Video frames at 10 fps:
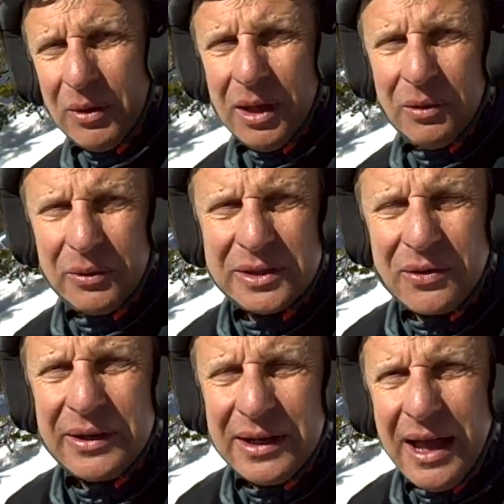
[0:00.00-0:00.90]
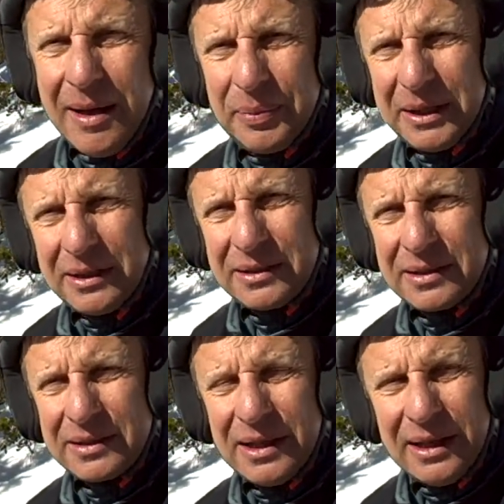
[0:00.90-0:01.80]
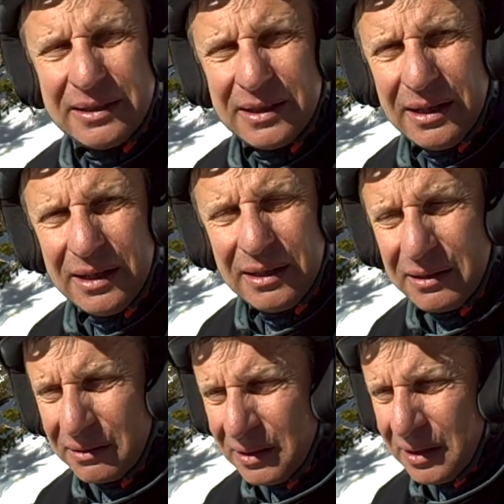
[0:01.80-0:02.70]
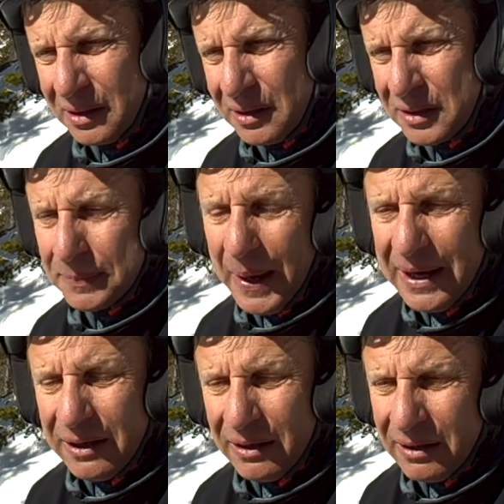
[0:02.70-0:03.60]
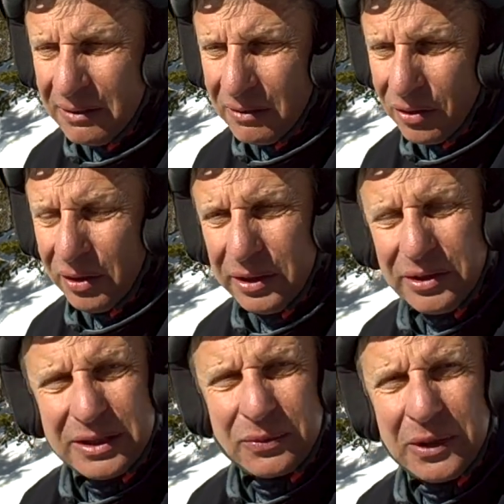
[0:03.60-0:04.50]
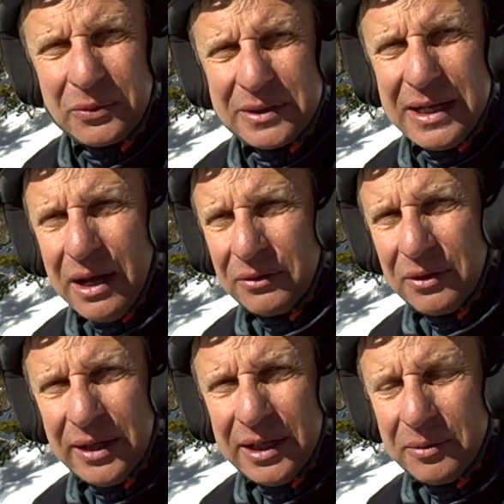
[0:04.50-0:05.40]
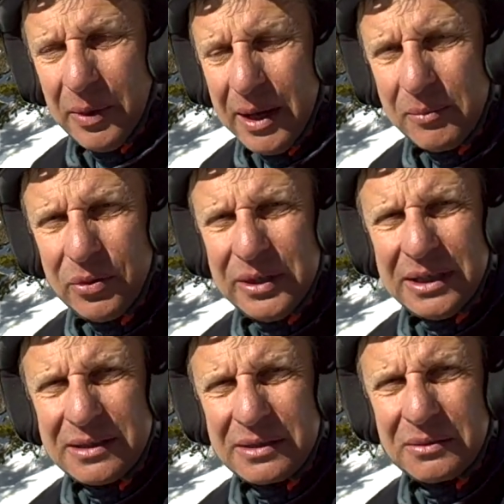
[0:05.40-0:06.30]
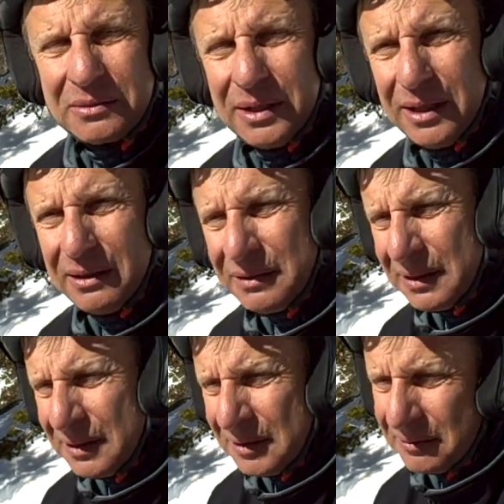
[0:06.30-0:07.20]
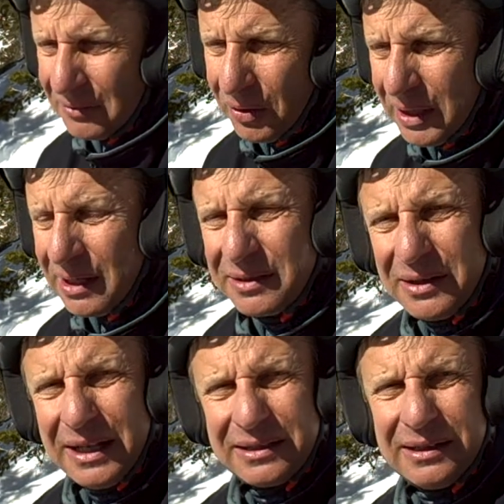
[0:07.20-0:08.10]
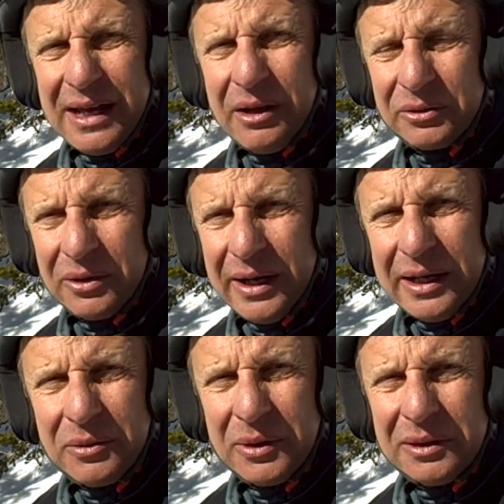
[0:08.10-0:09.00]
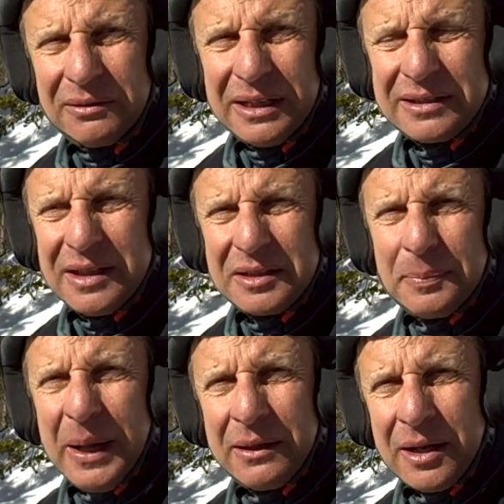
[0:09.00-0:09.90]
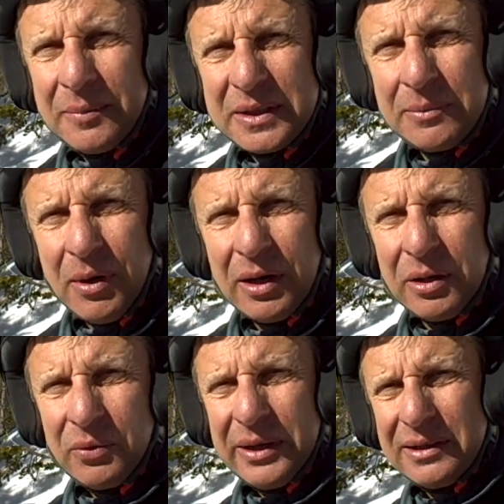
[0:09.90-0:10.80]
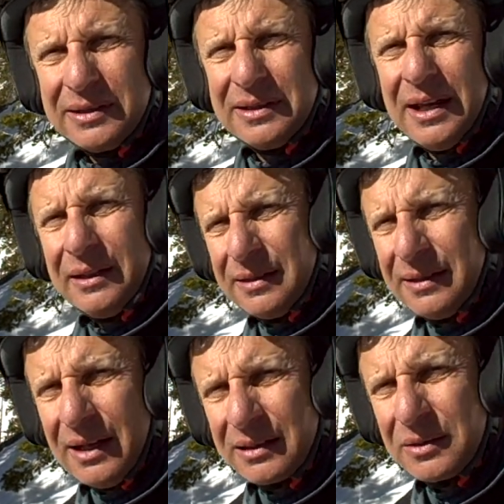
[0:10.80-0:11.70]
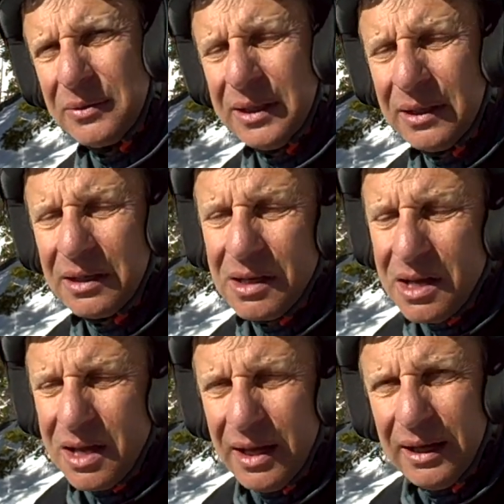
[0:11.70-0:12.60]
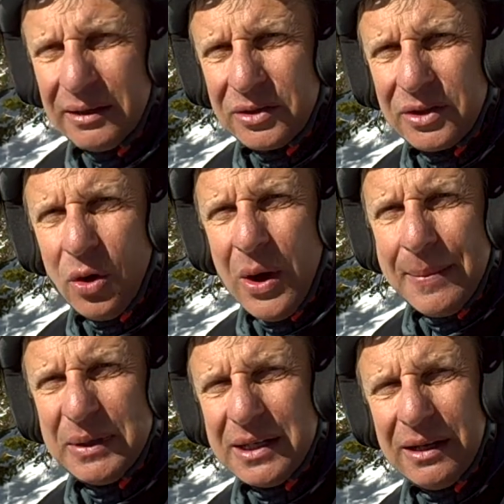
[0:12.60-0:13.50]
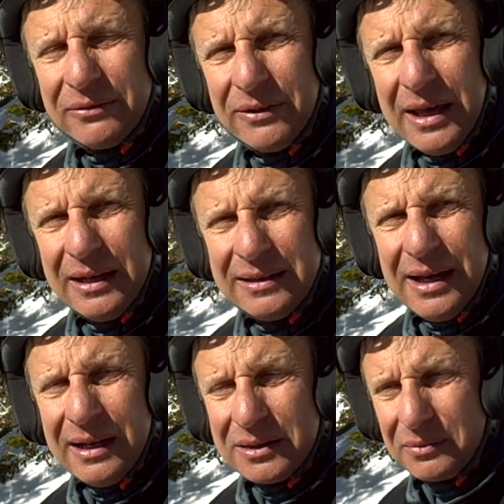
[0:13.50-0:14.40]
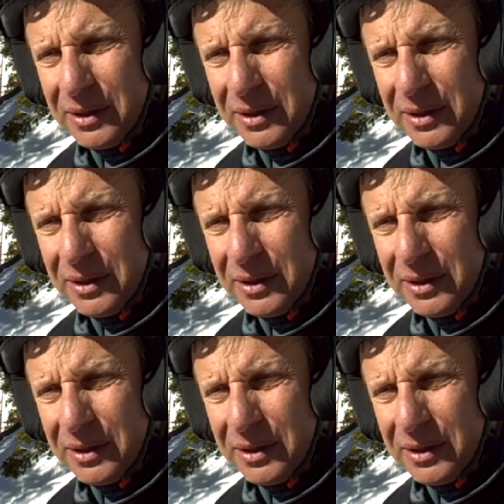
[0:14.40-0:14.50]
Well, what's going to happen is that Spain earlier this week was downgraded by Moody's. Well, okay, so that's a downgrade. Well, let's say Spain comes to market with its debt next week, and there's no appetite for that debt.